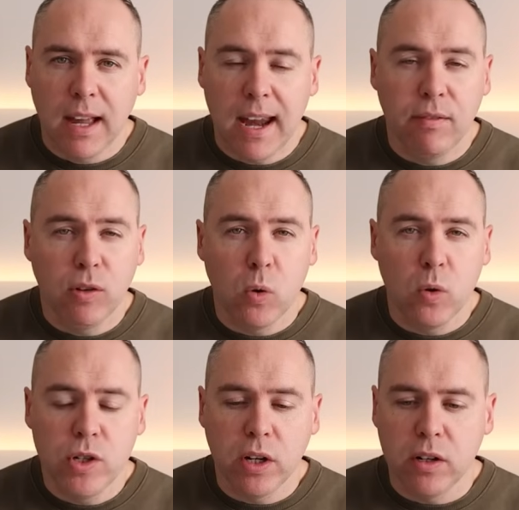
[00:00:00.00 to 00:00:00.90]
And of
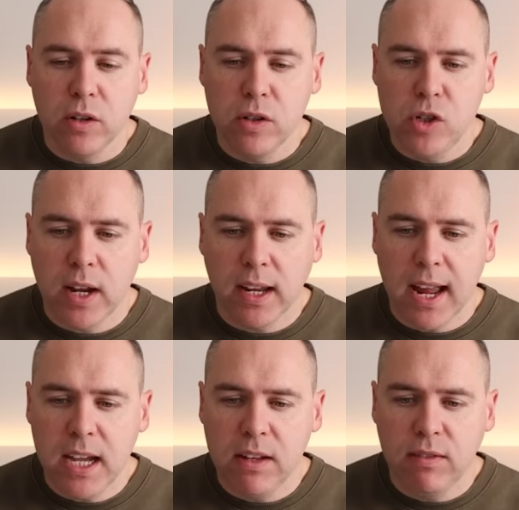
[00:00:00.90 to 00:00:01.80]
course, you can uncheck
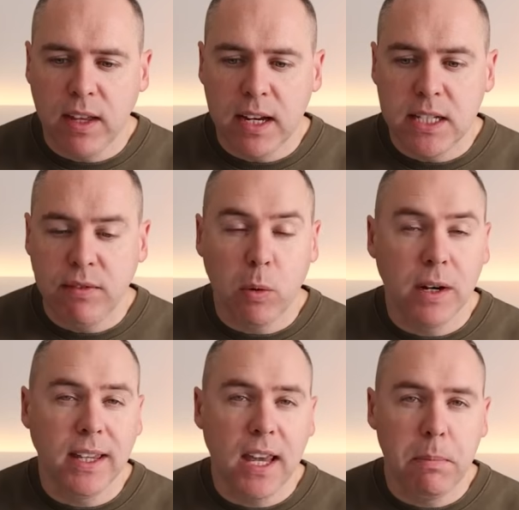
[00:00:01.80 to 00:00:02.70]
any of these if you want
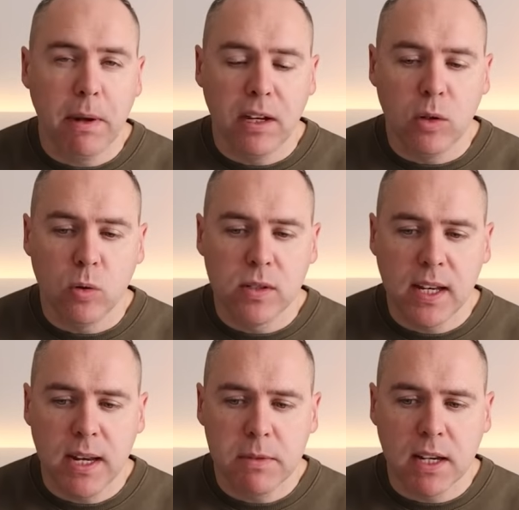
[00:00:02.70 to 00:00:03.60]
to keep it in your
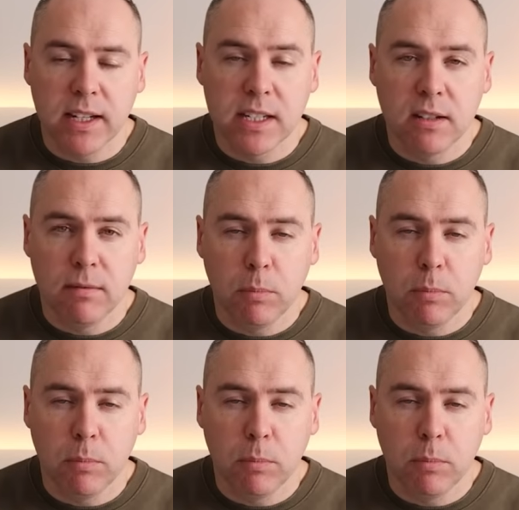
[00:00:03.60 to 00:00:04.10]
Teams list.